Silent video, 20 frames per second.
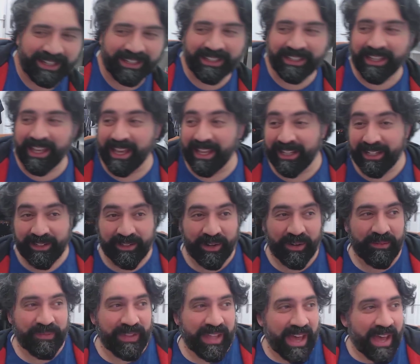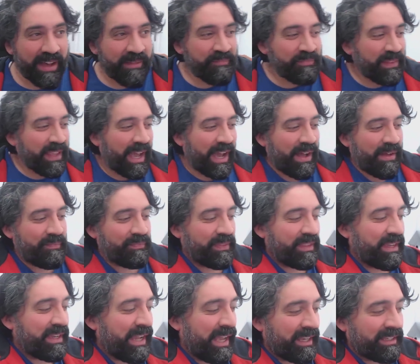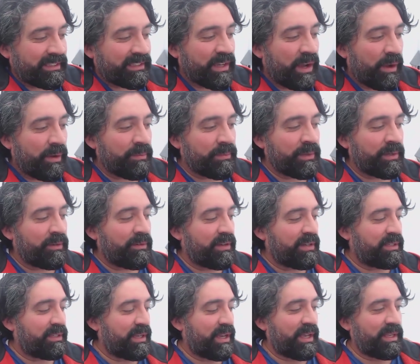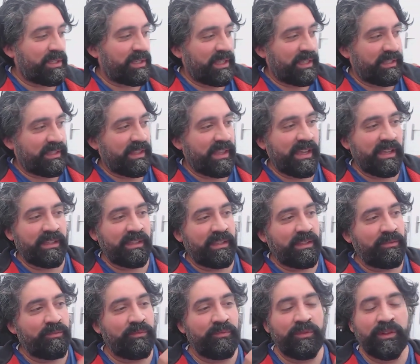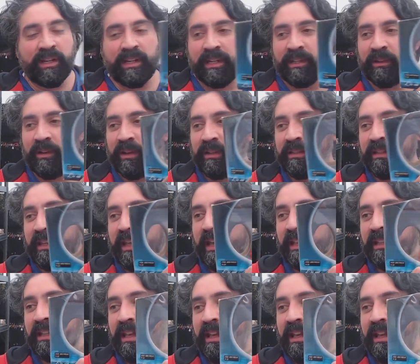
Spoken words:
nearly dropped that. The next car I'm going to research is this. It's really nice again,